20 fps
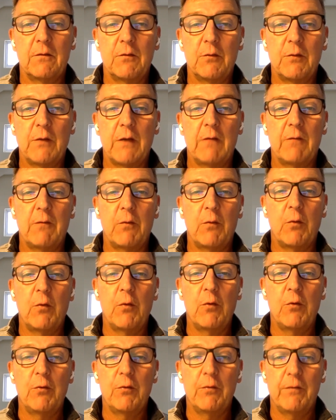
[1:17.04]
Do you have
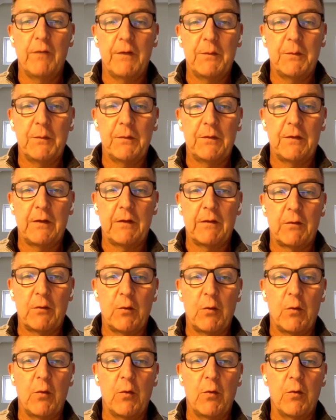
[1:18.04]
all your investments in South Africa,
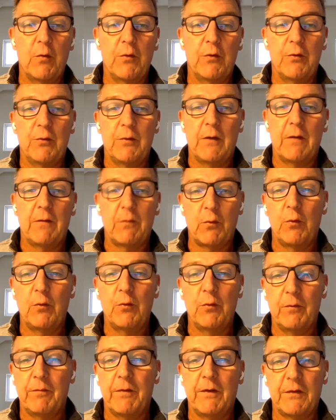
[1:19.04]
or do you have all
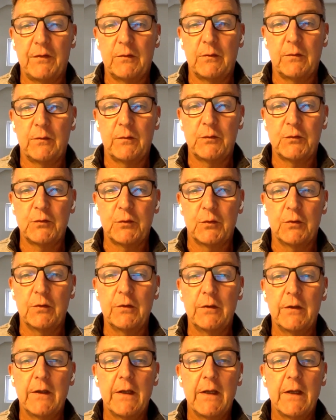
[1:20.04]
your investments offshore?